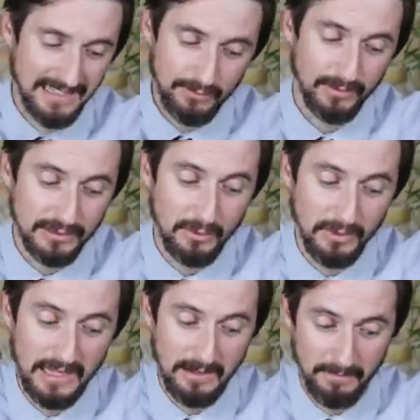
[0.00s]
This one's
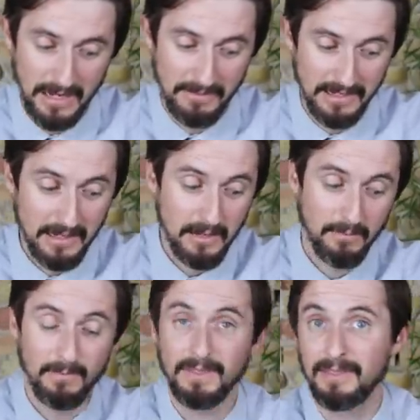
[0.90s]
only a baby,
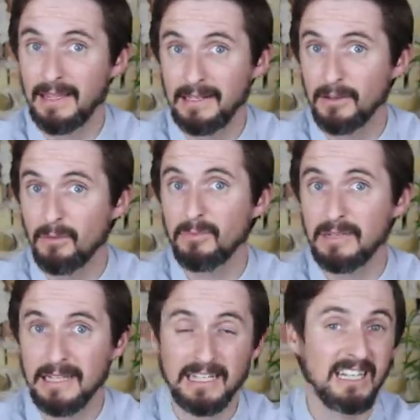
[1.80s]
but they
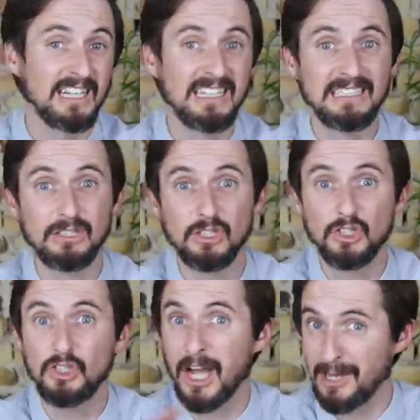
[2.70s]
don't get
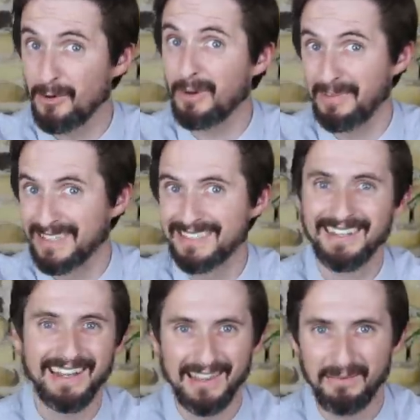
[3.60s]
ginormous
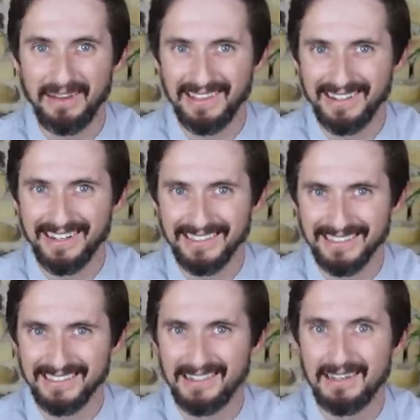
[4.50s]
like their mainland
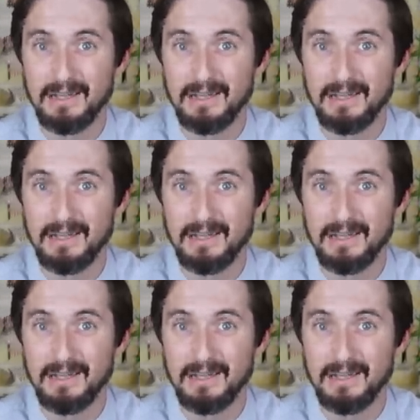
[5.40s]
cousins.